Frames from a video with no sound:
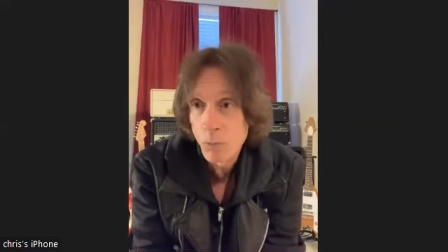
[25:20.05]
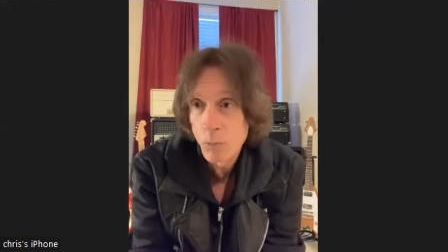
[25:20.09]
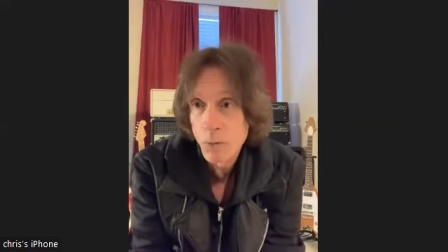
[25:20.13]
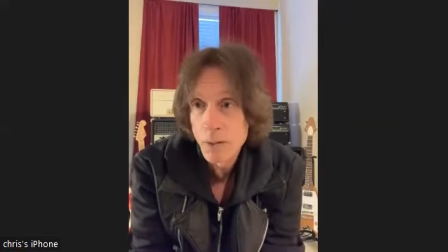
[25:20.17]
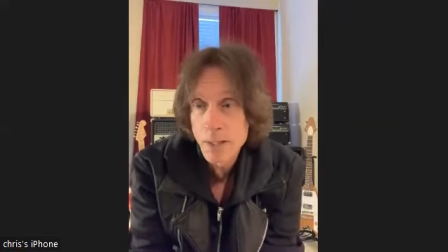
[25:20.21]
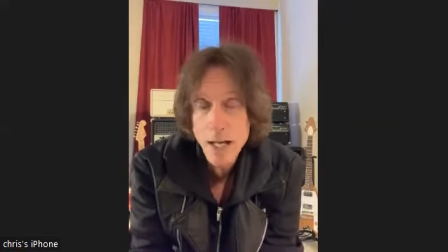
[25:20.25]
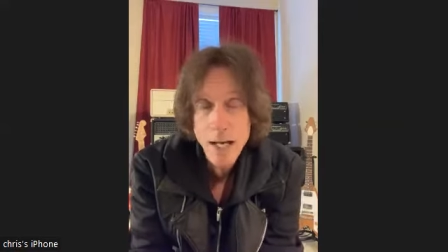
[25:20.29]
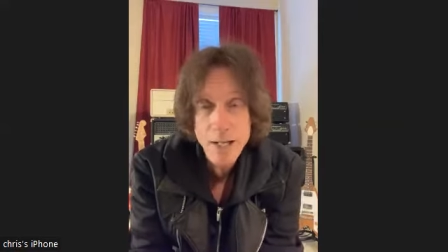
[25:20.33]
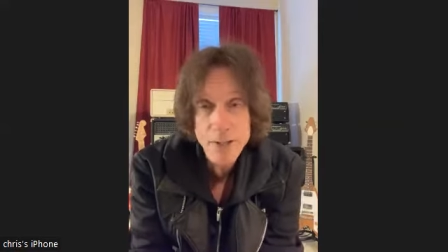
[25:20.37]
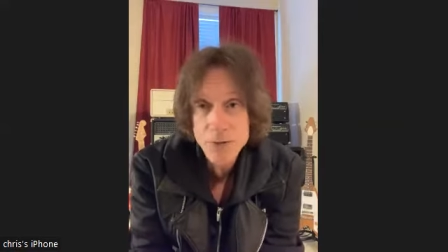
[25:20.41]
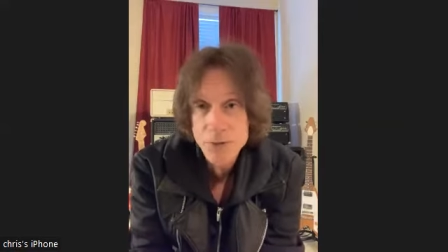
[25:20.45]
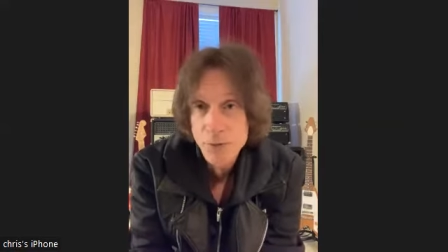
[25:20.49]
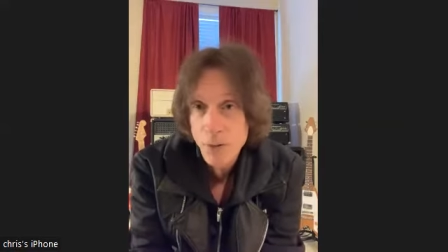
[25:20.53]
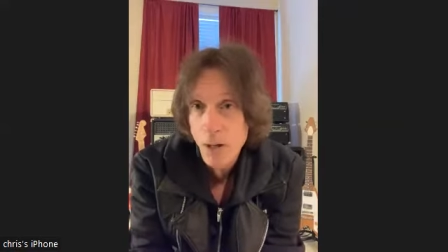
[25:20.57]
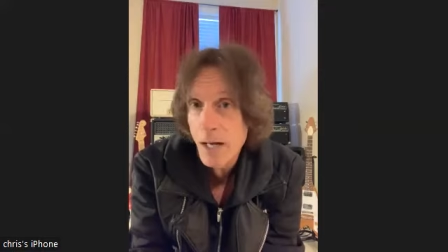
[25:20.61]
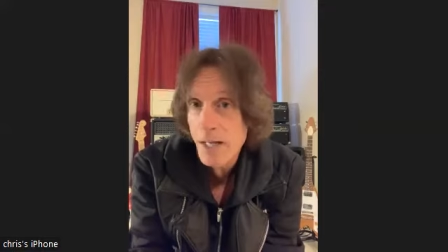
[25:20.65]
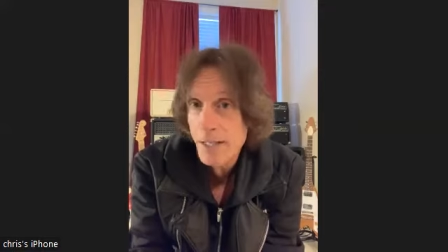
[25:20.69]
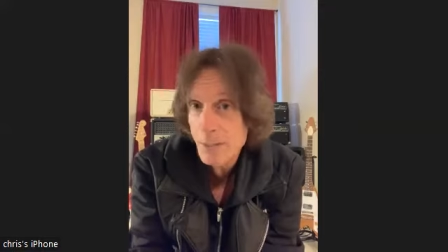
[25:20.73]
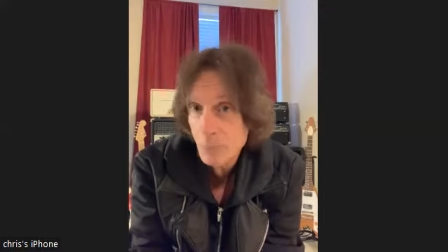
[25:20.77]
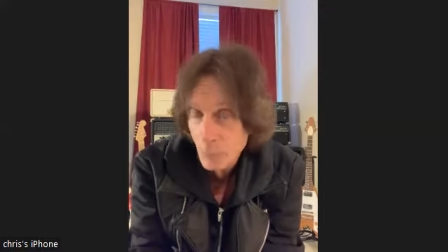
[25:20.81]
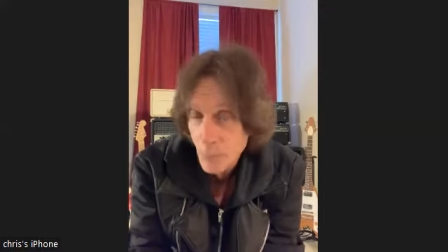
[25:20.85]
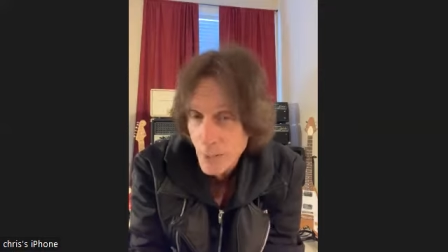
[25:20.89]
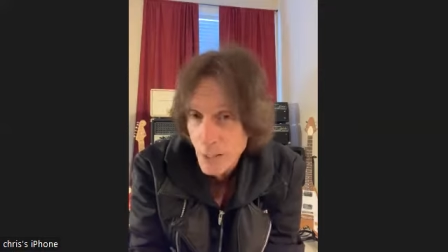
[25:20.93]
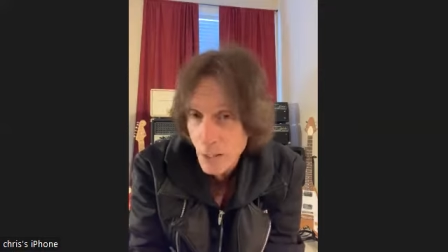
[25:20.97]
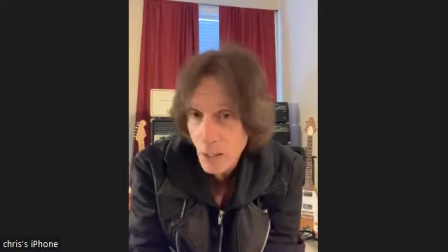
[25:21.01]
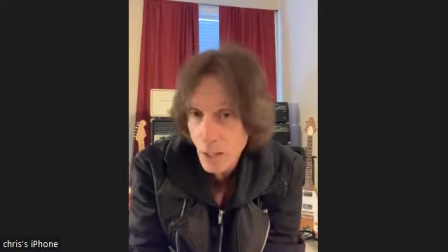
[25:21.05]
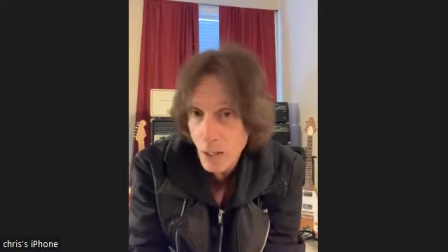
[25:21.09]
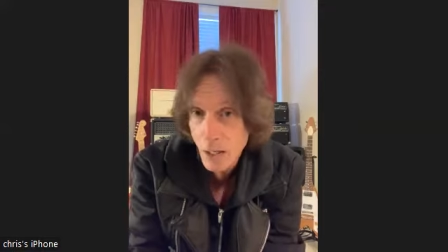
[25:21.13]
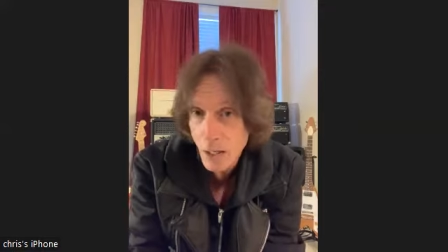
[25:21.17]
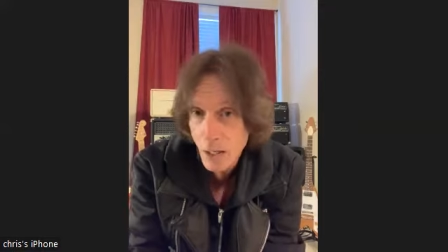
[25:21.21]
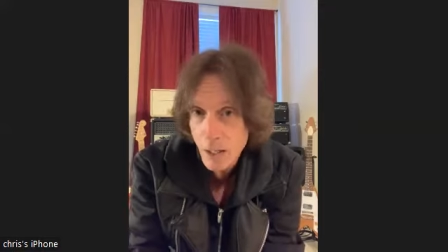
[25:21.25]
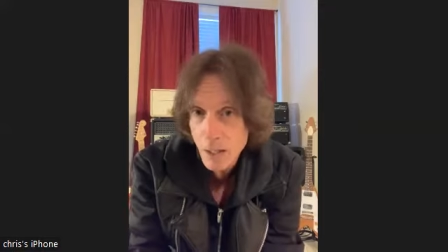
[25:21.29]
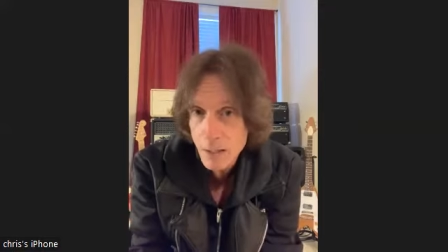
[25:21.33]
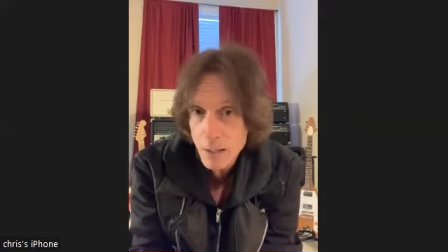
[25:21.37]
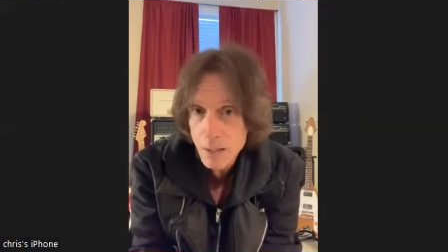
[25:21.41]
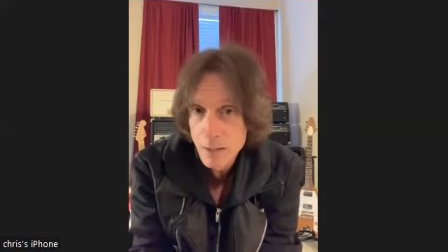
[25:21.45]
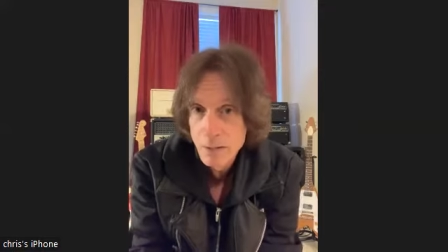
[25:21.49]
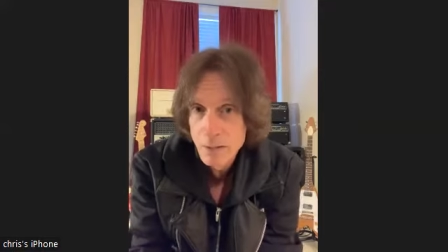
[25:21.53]
we're not trying; we are,
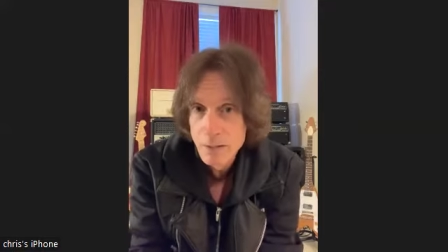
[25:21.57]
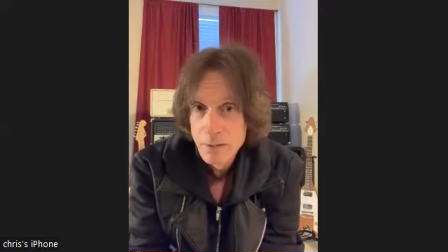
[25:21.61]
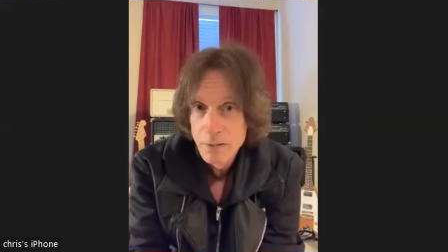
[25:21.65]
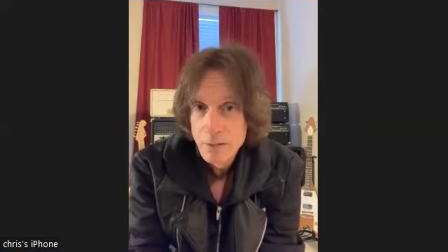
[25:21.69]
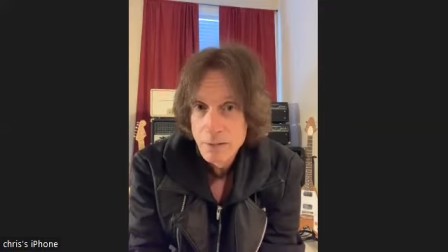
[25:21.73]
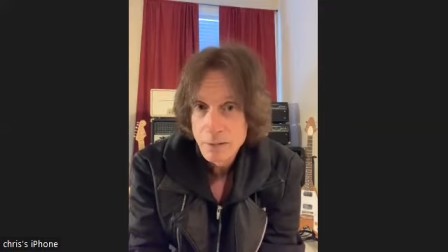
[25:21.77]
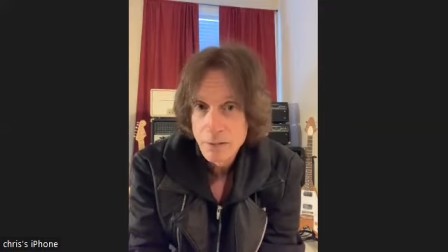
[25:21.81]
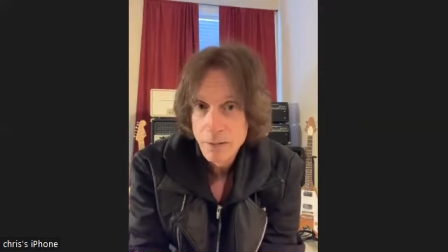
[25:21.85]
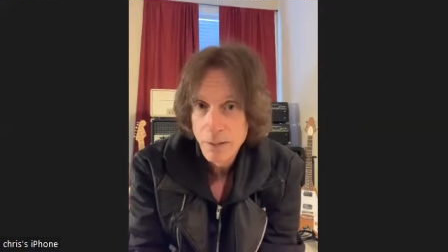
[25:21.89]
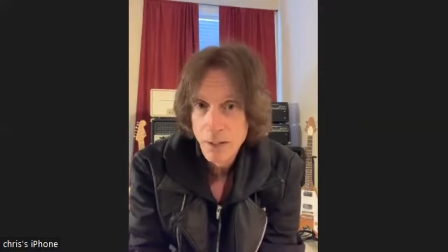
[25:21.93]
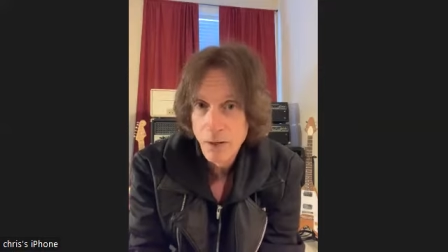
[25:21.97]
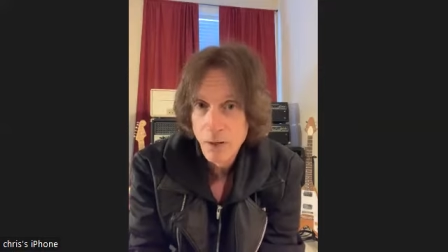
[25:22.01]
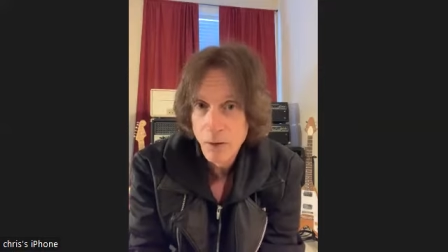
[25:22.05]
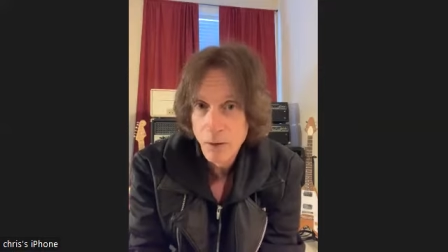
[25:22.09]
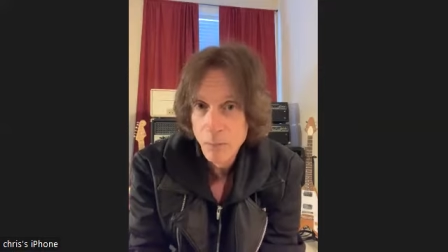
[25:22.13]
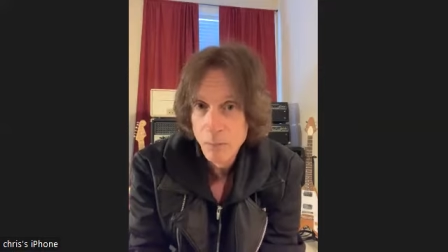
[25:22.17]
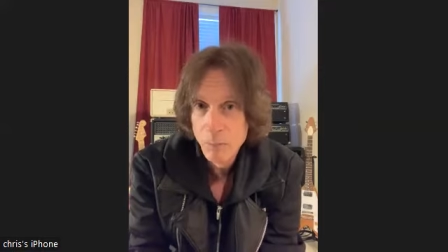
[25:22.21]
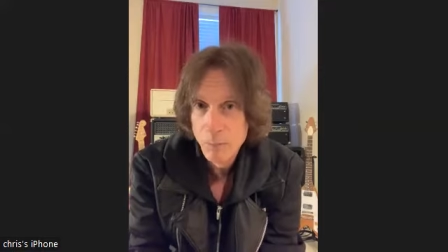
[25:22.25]
you know.